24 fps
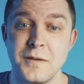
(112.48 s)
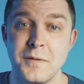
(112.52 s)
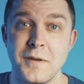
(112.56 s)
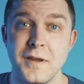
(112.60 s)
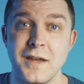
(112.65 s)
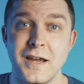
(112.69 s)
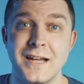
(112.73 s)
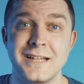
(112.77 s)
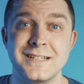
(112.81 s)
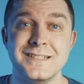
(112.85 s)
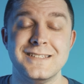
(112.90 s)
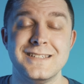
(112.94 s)

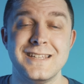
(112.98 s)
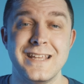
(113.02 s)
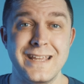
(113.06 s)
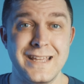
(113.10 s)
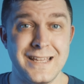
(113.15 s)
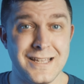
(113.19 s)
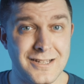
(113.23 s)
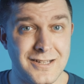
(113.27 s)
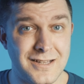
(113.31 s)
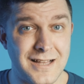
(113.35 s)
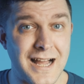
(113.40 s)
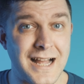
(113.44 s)

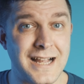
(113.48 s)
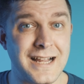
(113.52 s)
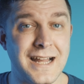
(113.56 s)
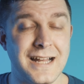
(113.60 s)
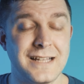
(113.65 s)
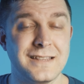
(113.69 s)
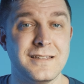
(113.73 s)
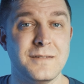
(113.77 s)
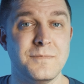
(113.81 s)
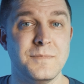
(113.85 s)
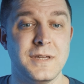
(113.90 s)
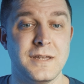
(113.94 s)
until I got
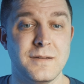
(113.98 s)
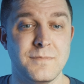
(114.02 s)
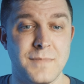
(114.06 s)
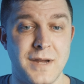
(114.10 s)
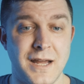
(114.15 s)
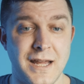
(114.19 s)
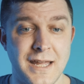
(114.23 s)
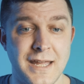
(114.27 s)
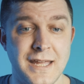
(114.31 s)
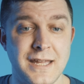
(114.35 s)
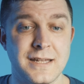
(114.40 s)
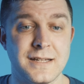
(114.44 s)
them in my
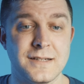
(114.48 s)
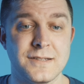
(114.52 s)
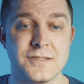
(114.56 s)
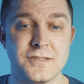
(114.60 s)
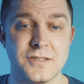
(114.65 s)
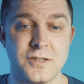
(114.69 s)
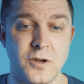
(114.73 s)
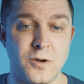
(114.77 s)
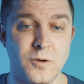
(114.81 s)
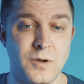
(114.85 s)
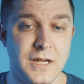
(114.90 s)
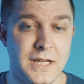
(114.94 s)
hands.
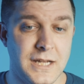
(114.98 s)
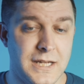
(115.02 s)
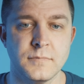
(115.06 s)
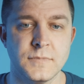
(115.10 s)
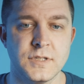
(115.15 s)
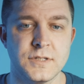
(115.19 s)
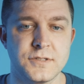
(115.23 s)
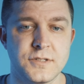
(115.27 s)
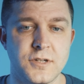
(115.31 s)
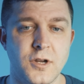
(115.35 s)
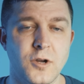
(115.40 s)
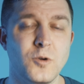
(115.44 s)
So
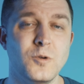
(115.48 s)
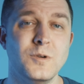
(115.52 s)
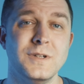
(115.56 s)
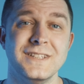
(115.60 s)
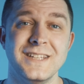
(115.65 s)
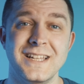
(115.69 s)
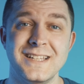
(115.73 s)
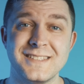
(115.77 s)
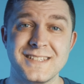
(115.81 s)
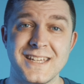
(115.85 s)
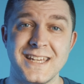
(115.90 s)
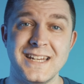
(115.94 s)

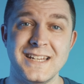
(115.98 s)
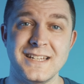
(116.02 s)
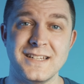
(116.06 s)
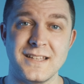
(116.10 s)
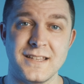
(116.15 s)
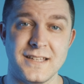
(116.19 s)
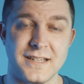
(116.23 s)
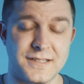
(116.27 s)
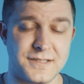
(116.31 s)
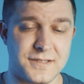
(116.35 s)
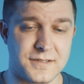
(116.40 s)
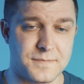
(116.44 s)
let's get into
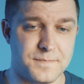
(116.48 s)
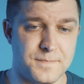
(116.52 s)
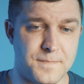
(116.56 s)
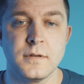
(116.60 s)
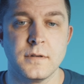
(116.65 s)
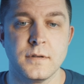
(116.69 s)
this.